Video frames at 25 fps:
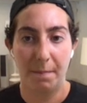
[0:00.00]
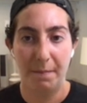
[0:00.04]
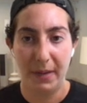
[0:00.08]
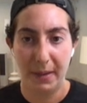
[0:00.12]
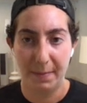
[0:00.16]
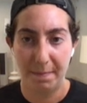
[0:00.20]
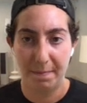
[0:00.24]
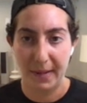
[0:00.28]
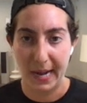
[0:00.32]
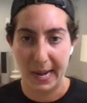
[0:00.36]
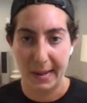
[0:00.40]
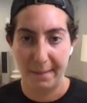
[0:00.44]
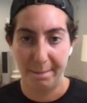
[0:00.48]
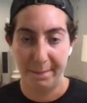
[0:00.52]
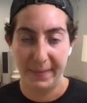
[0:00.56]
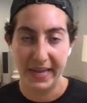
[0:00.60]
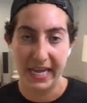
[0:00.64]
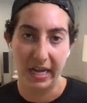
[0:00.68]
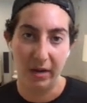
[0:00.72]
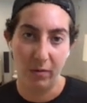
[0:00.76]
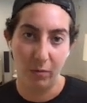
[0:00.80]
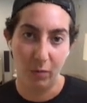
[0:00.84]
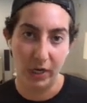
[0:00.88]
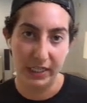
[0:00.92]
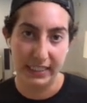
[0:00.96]
bit by
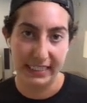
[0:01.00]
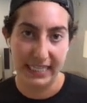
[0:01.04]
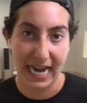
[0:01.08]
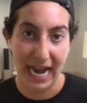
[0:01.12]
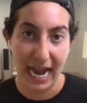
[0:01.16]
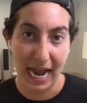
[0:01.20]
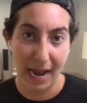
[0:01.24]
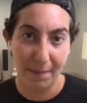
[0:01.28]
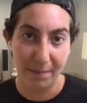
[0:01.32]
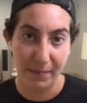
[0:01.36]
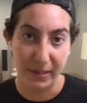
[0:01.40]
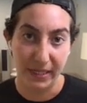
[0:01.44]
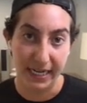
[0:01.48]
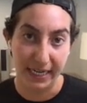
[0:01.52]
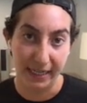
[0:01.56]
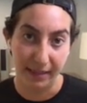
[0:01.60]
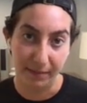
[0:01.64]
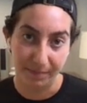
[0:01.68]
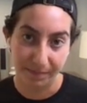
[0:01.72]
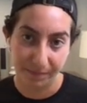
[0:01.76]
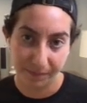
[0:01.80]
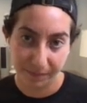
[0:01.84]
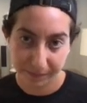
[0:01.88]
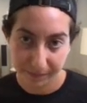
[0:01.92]
bit what's happening,